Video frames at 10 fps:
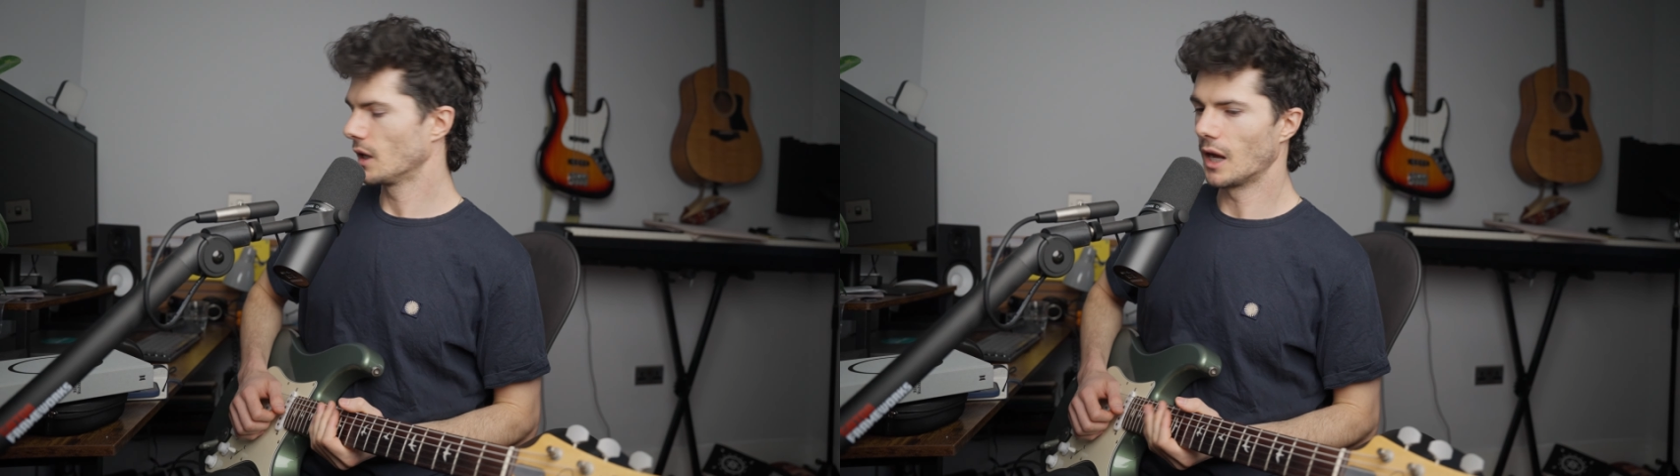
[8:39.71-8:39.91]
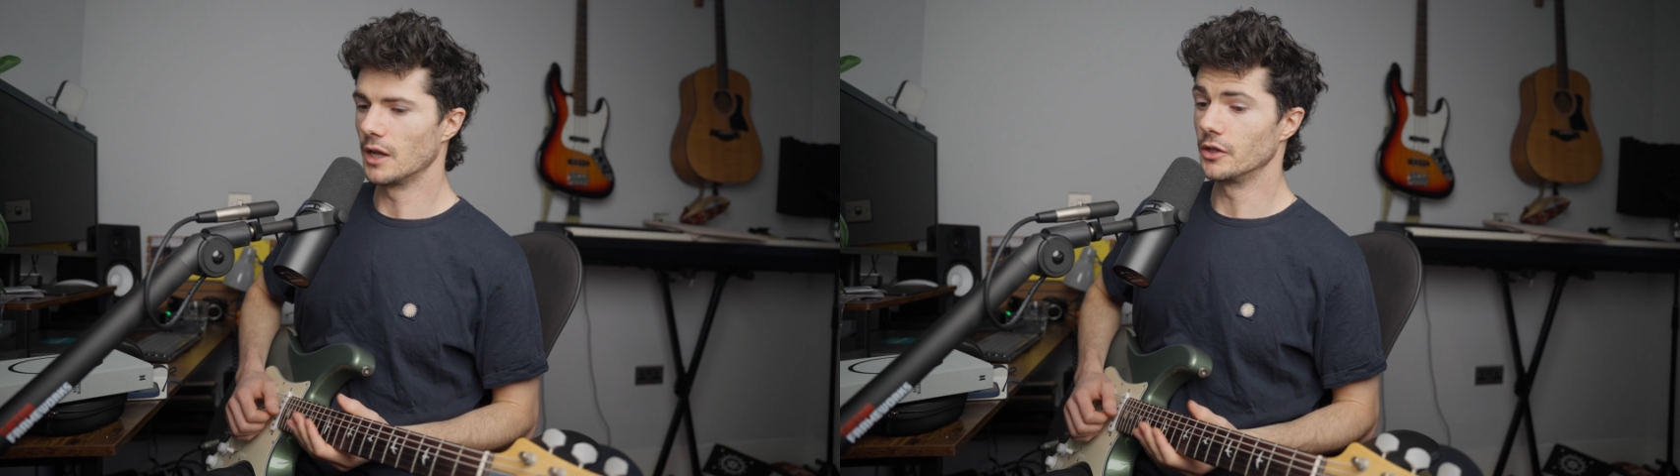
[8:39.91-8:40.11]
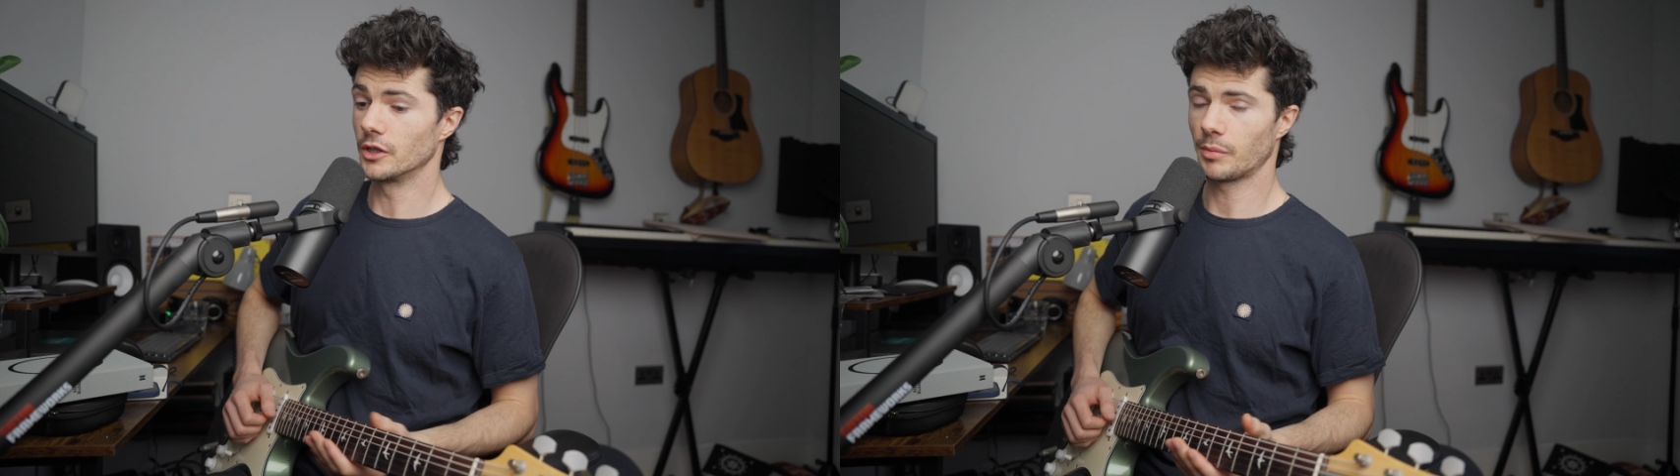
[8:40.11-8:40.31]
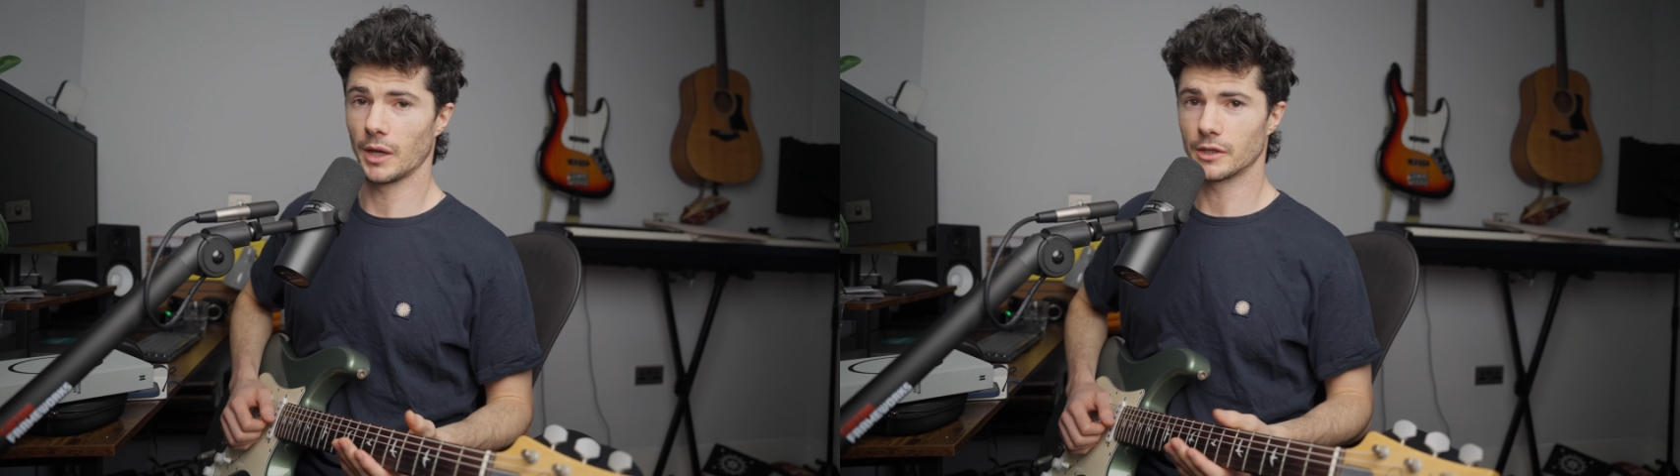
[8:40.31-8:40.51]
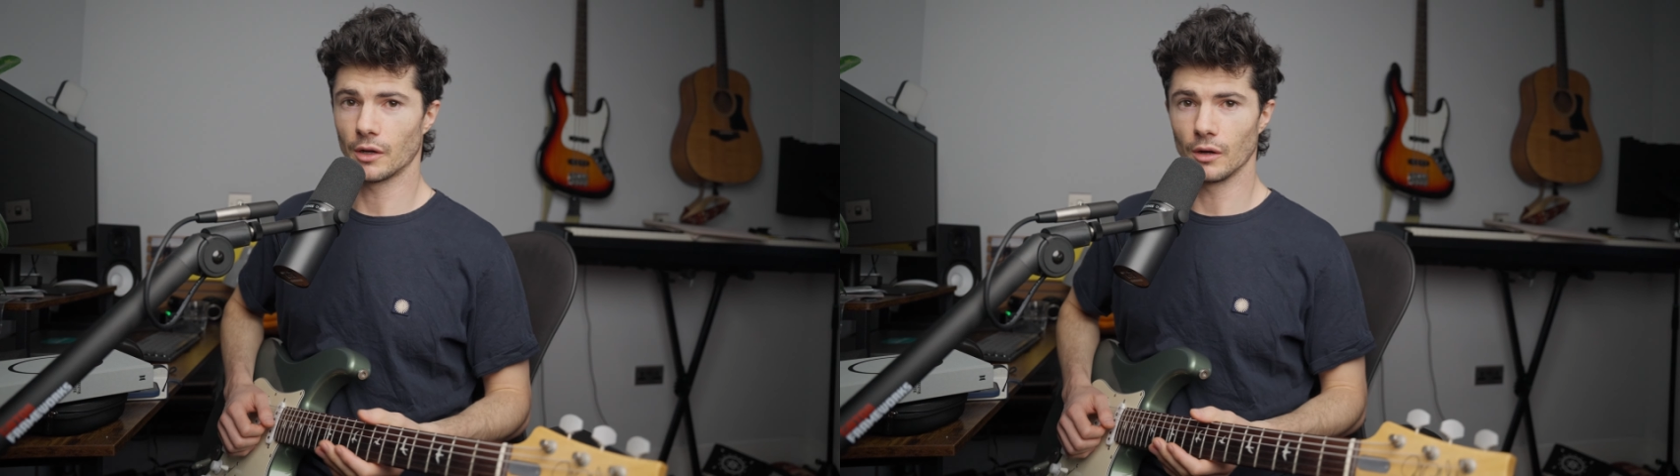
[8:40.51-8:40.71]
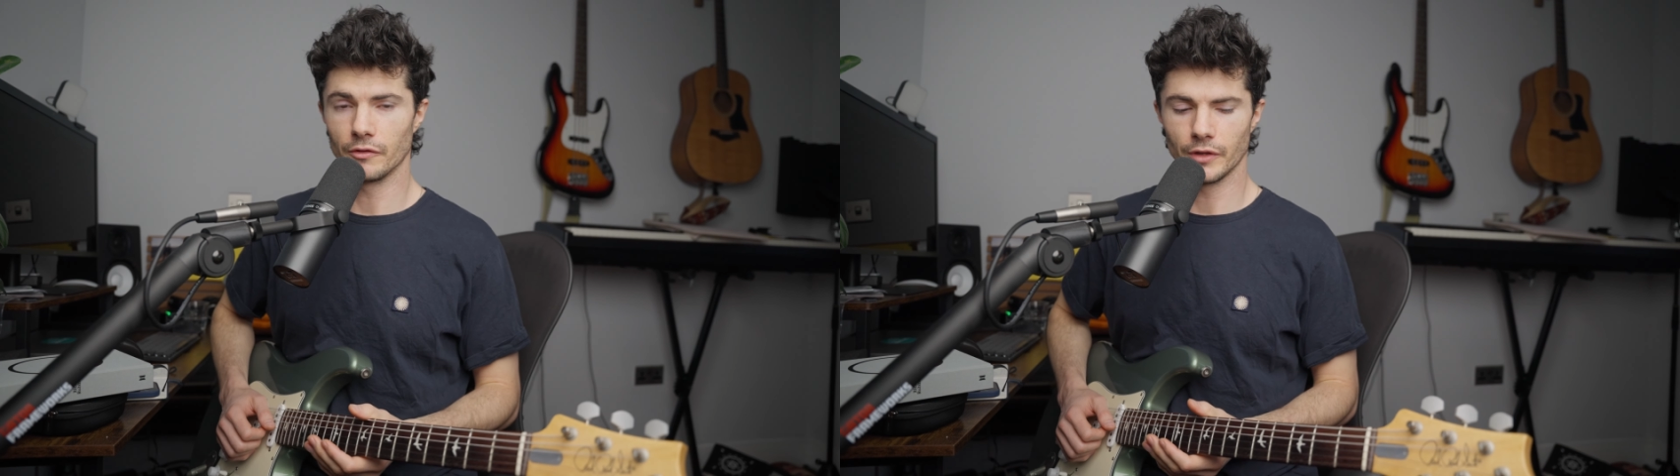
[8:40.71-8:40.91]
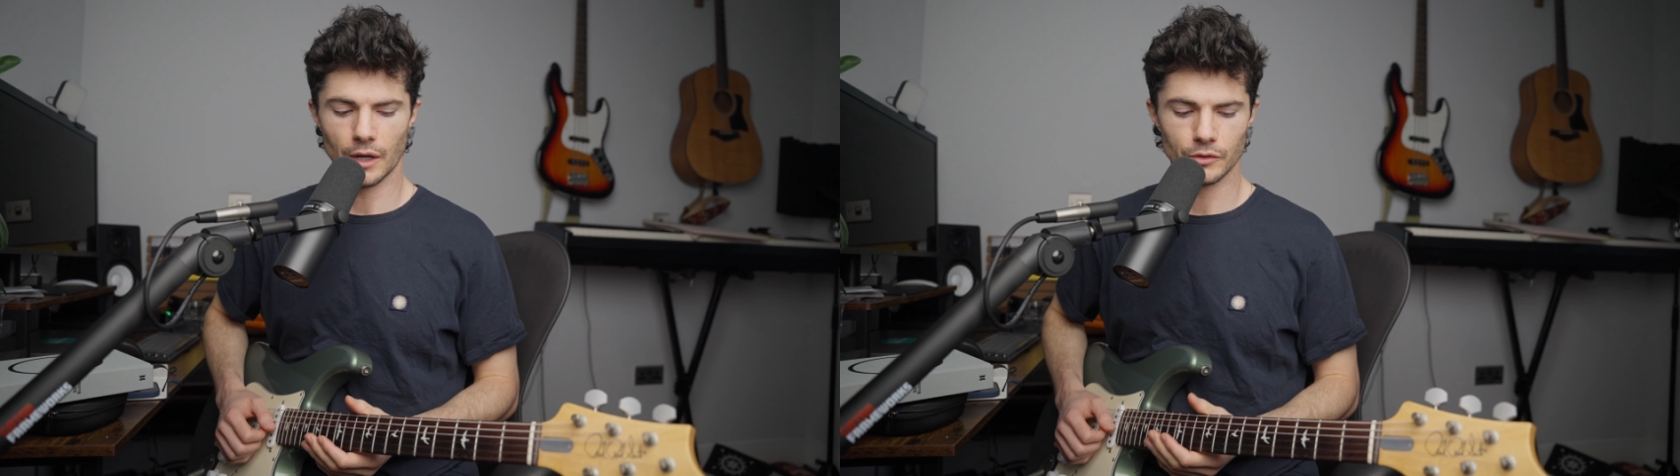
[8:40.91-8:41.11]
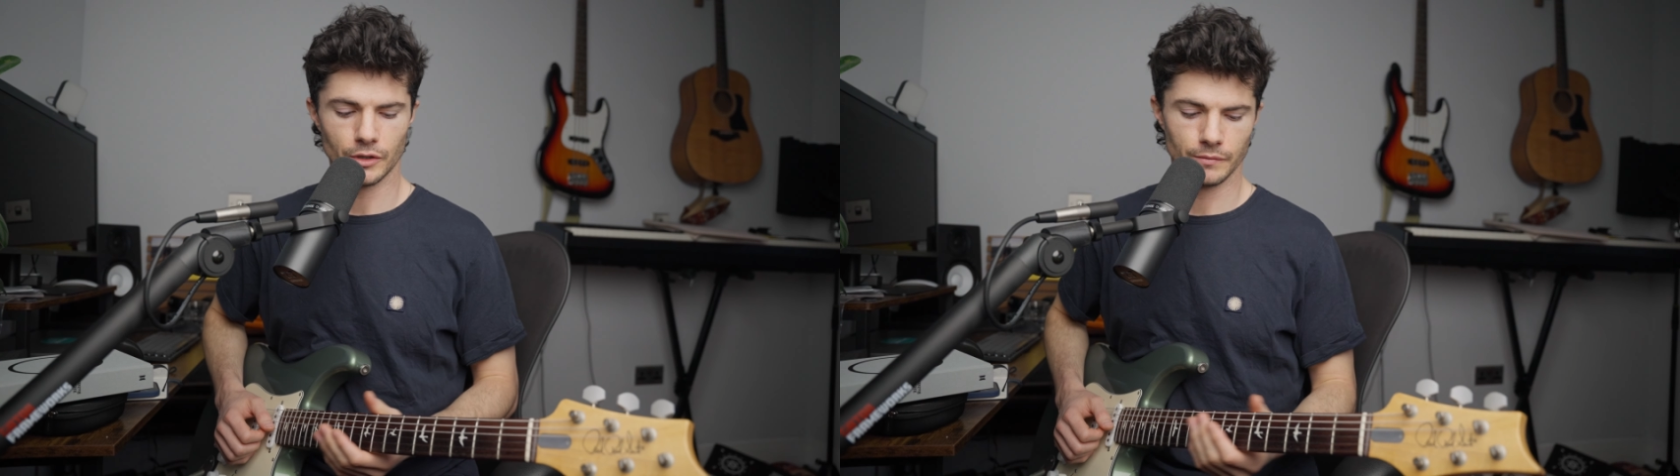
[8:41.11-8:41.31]
and just play a solo for the
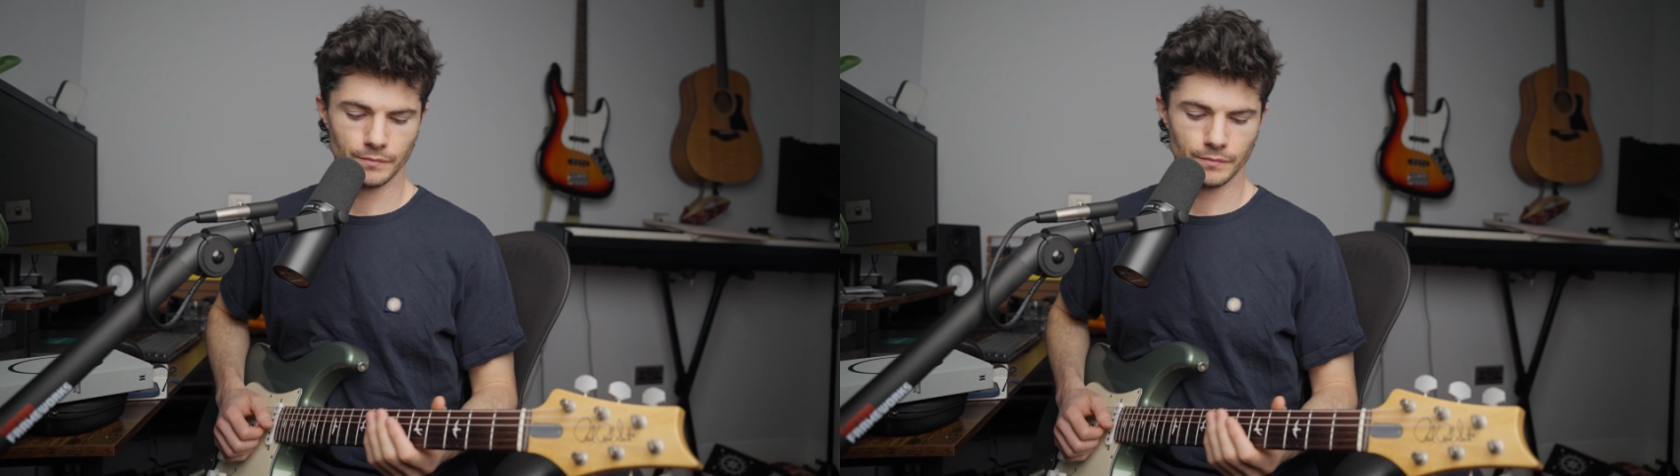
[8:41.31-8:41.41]
outro.